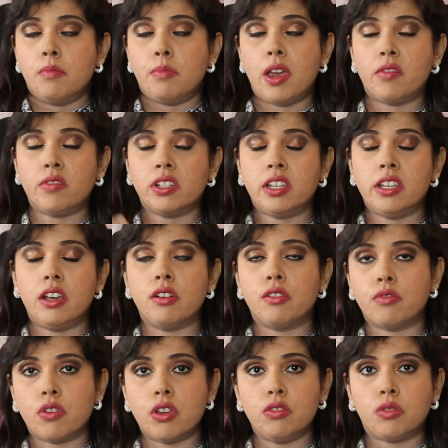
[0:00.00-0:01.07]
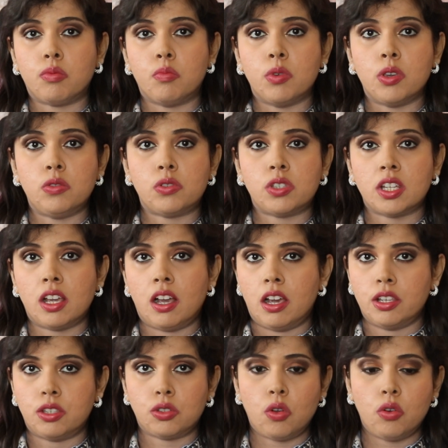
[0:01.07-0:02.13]
Apparently a growth booster.
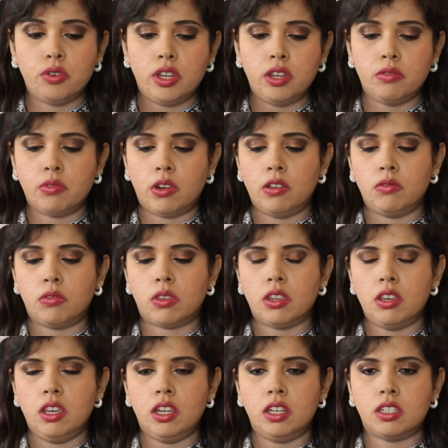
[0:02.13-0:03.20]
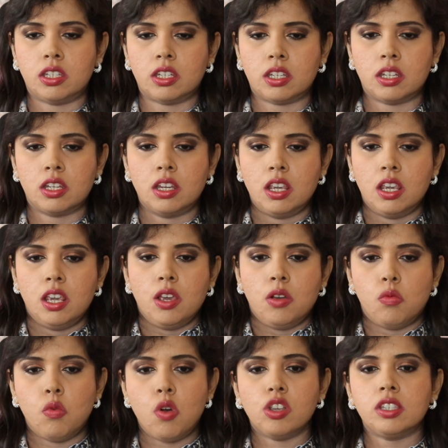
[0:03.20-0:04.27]
I saw no growth. It
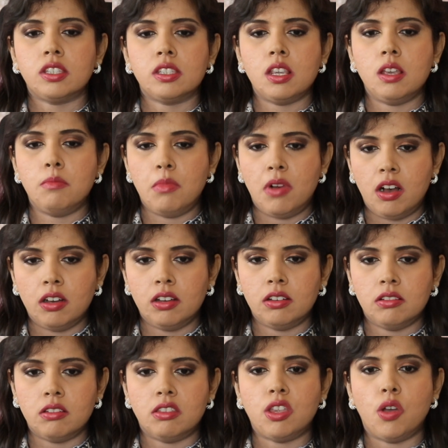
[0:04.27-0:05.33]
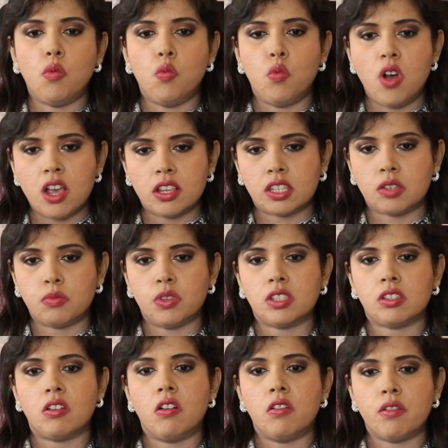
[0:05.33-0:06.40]
was among the worst
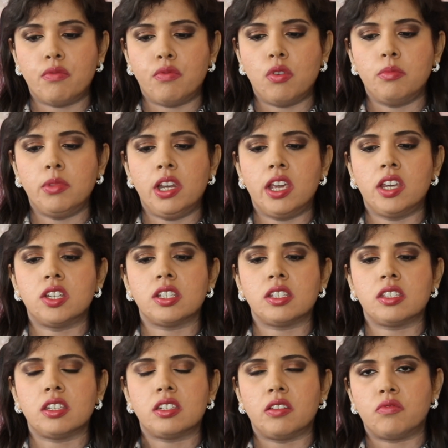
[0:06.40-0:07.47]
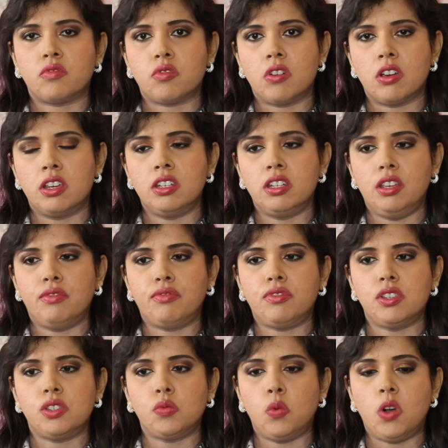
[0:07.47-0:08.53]
mascara formulations that I've tried. If
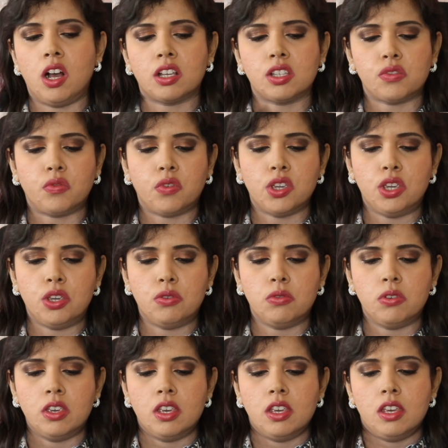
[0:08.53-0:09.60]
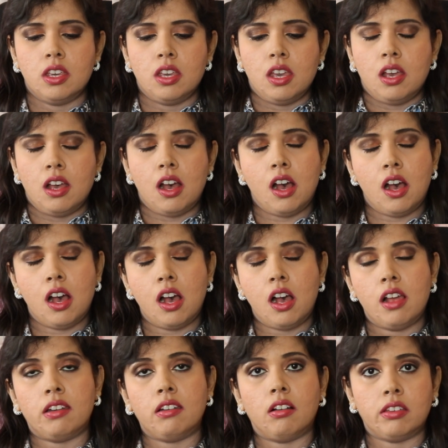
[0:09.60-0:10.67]
this works for you, uh,
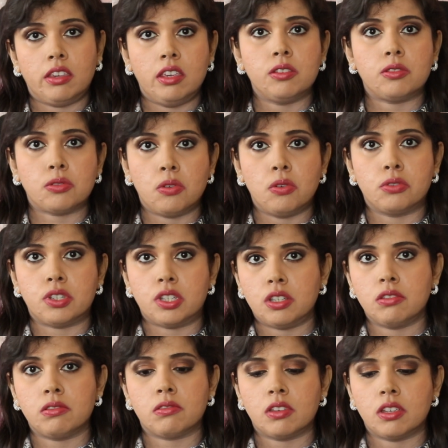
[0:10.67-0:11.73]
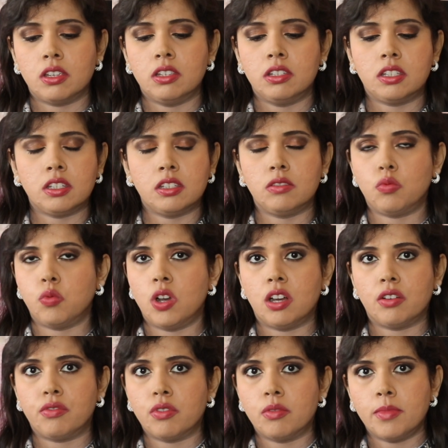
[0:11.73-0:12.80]
lucky sort you. It didn't
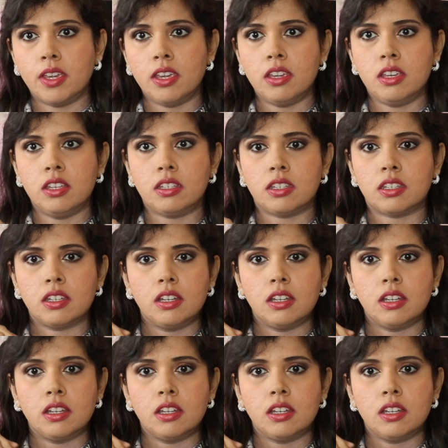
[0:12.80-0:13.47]
work for me. It